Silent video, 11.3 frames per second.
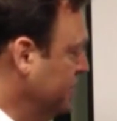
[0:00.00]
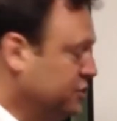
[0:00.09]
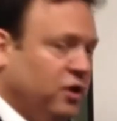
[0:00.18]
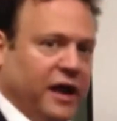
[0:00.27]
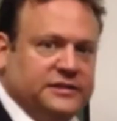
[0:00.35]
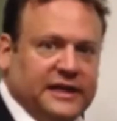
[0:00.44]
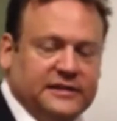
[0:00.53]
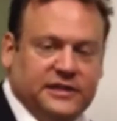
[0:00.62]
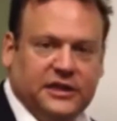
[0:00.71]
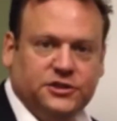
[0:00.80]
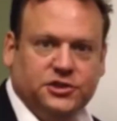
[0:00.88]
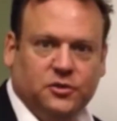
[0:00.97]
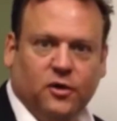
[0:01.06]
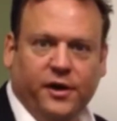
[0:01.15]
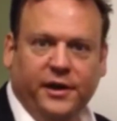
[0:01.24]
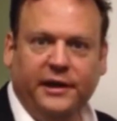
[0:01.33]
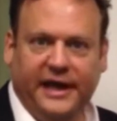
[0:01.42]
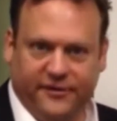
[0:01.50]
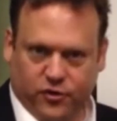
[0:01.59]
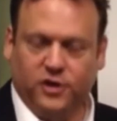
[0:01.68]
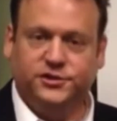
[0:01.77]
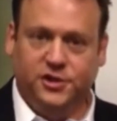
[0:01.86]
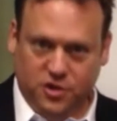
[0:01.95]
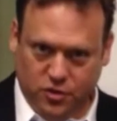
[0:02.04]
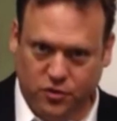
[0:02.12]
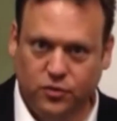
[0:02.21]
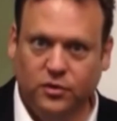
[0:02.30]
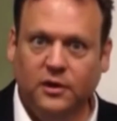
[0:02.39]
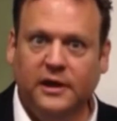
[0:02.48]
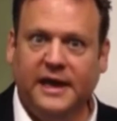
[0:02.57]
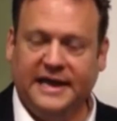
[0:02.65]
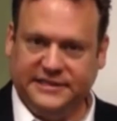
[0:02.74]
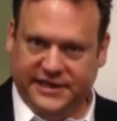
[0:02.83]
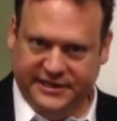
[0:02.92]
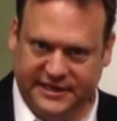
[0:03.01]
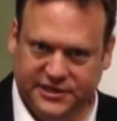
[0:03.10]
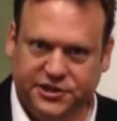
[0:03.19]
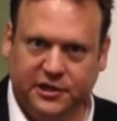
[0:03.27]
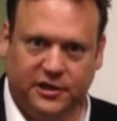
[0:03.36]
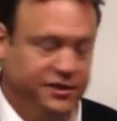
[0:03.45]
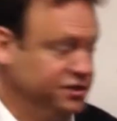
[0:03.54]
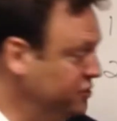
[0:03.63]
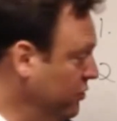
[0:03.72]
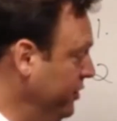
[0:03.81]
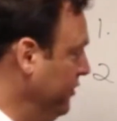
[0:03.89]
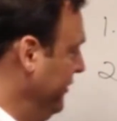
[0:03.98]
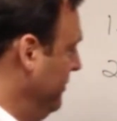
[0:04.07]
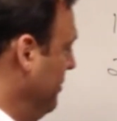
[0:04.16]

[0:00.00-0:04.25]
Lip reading: the trust as the insured, and of course you as an additional insured on the